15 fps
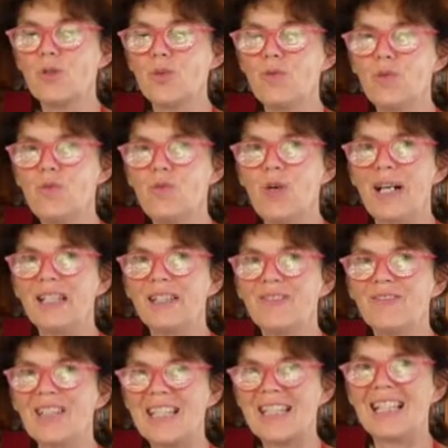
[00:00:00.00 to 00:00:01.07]
to Fun
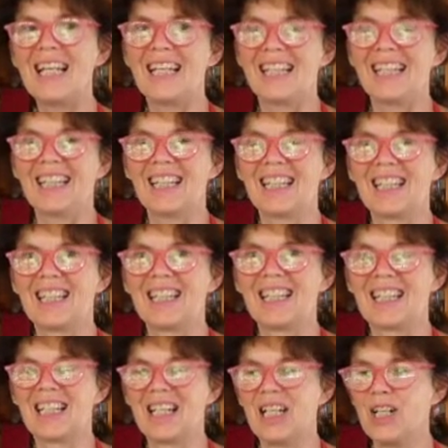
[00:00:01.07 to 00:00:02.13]
with Clay.
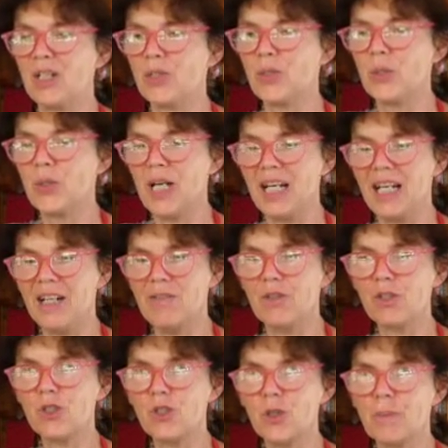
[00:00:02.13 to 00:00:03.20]
Today I
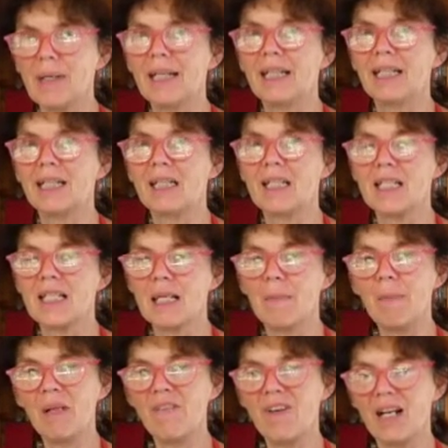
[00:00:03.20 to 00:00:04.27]
want to make a
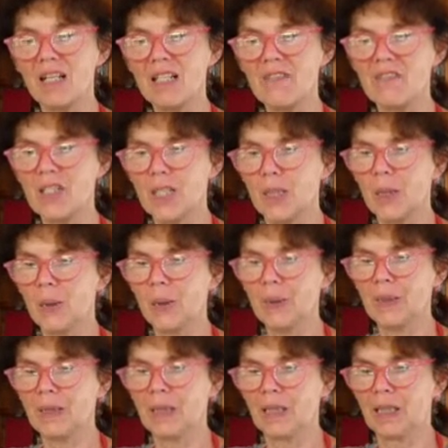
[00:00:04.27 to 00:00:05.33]
simple vase with
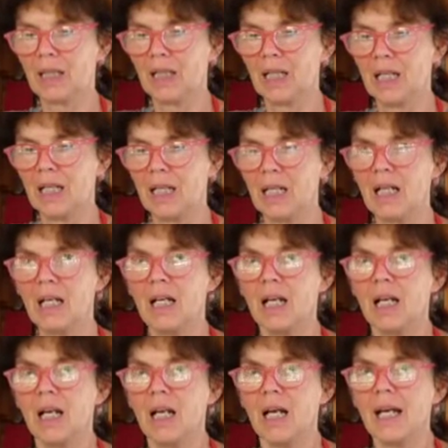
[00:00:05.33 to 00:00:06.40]
you,
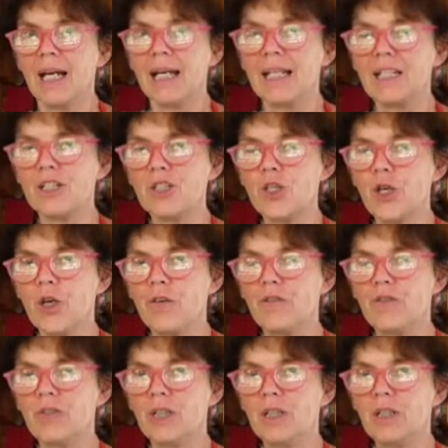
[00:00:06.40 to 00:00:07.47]
and
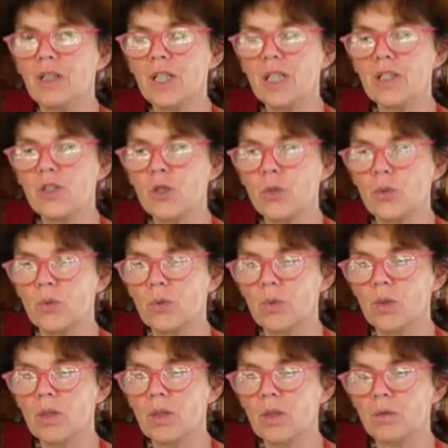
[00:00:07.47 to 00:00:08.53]
we need
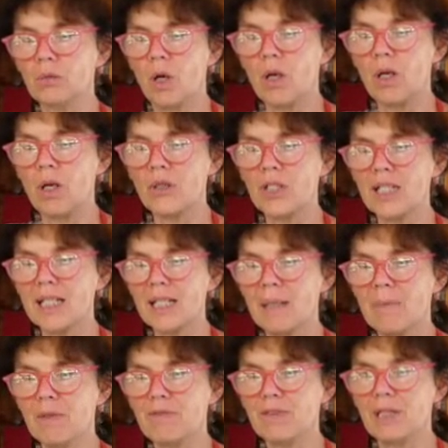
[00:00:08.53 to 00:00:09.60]
to roll out a
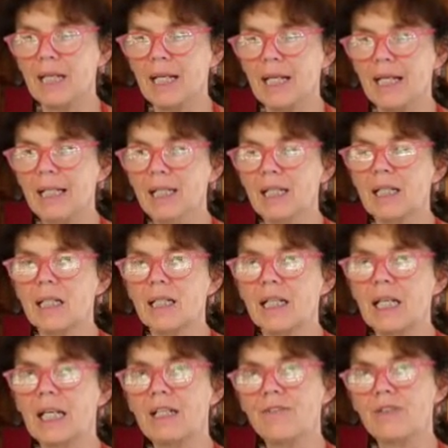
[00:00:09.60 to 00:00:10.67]
slab of clay,
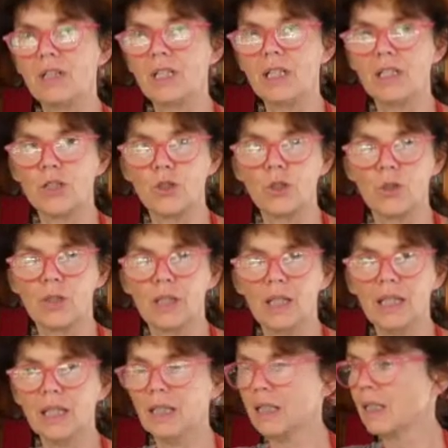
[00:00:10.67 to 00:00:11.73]
and we need a doily